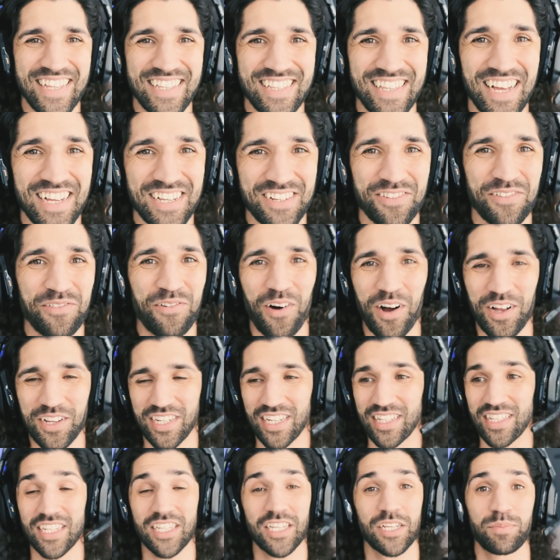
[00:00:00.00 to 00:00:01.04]
thanks for
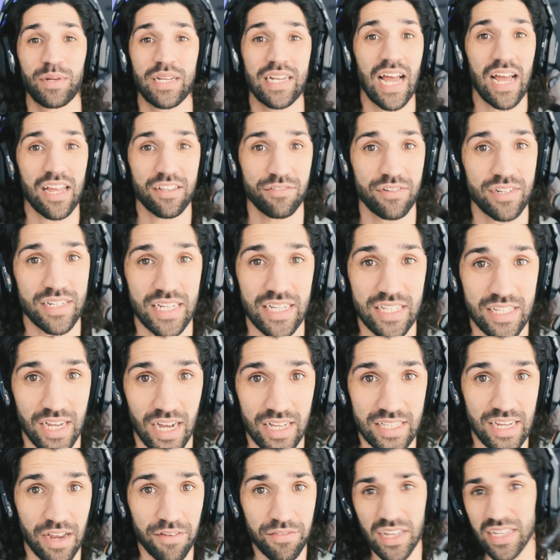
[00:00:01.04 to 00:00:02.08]
watching. This has been Nath and Deer's
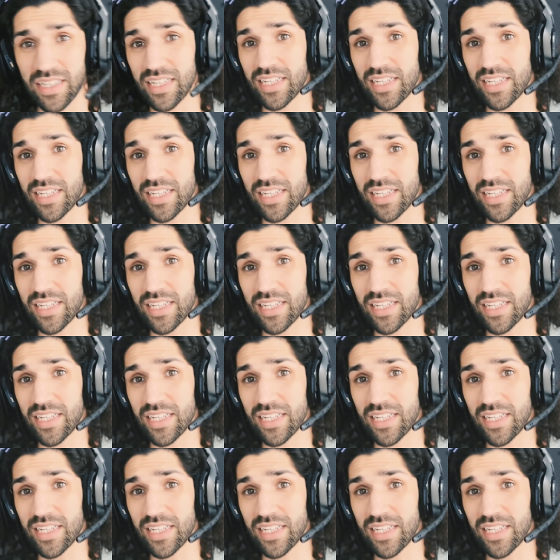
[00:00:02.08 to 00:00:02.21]
Guide to Everything.